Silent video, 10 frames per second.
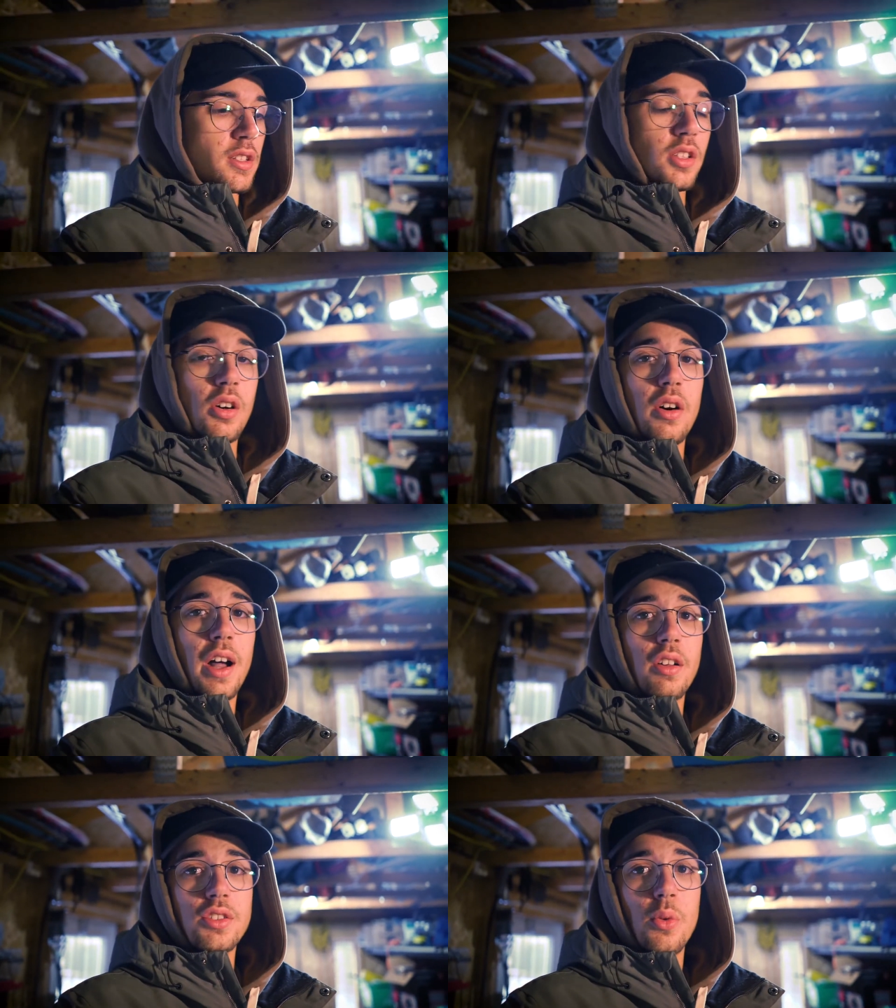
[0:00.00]
So I
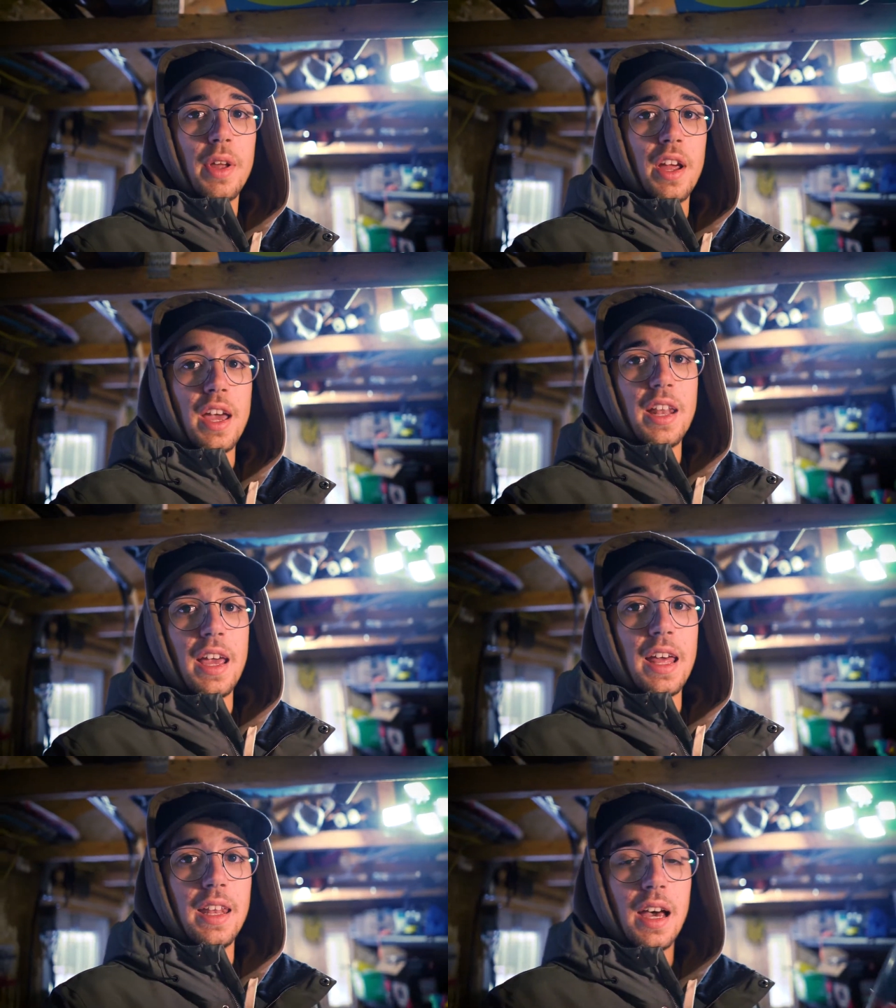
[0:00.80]
also went ahead
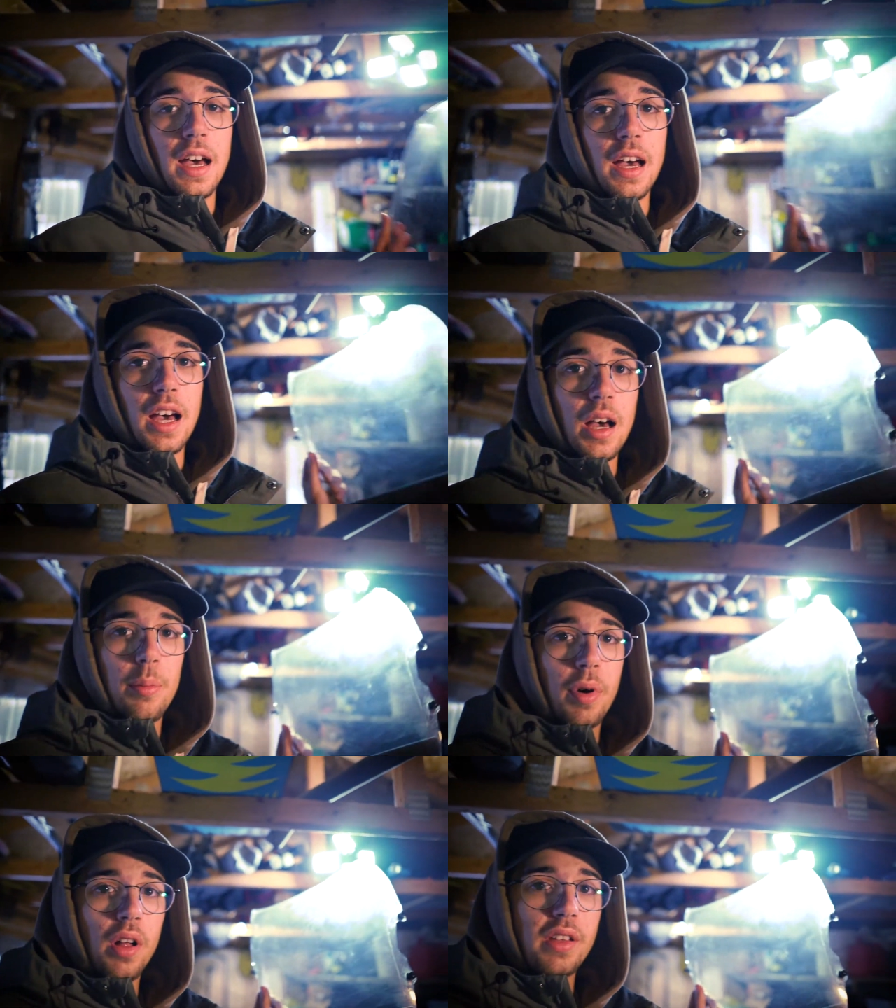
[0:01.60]
and
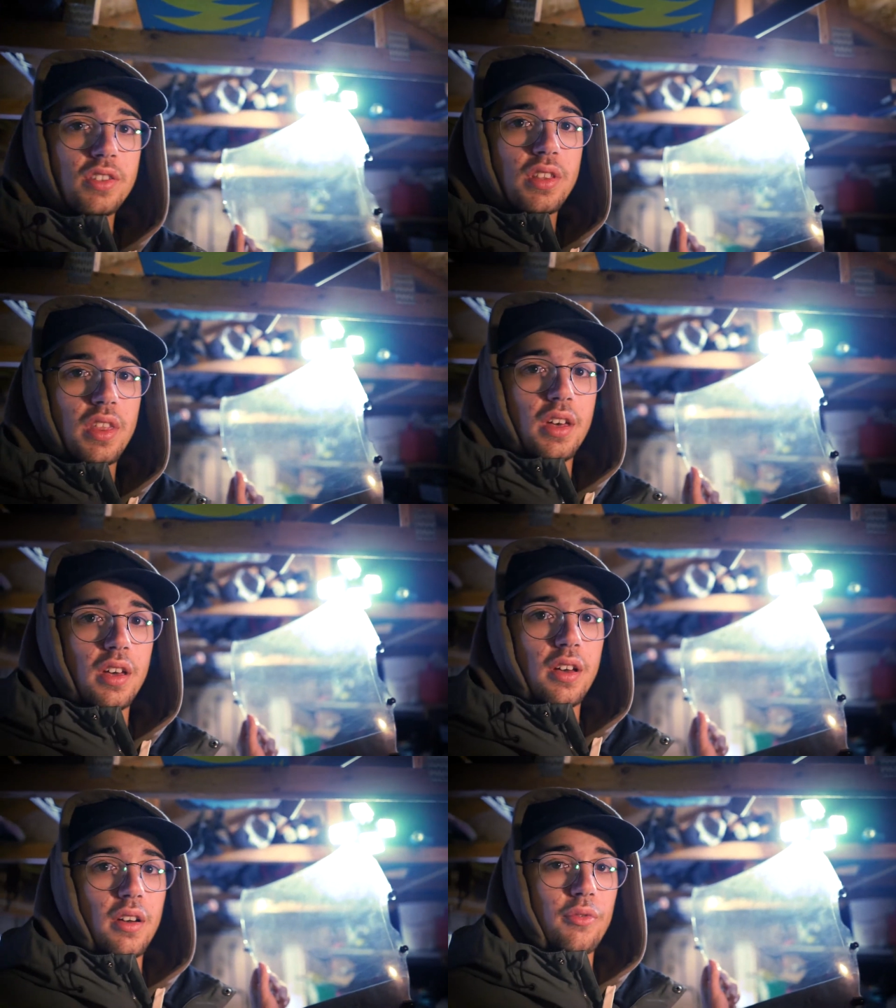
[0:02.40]
polished
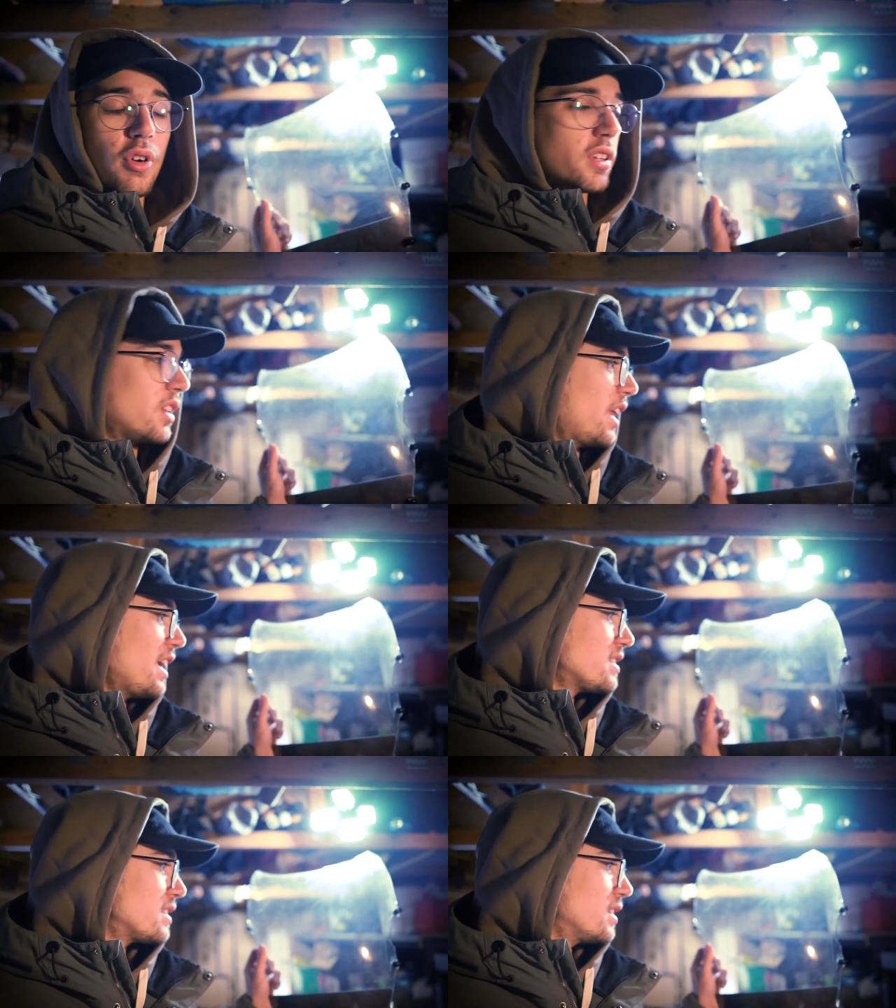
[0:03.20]
the front
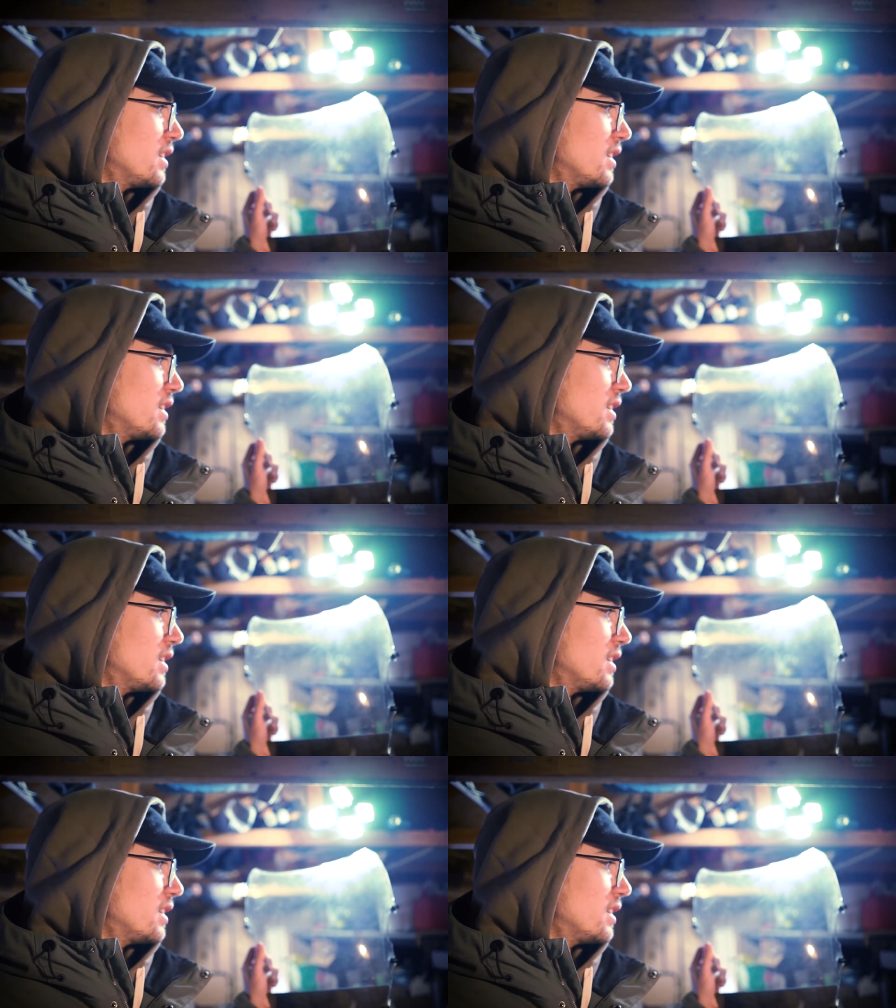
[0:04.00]
glass.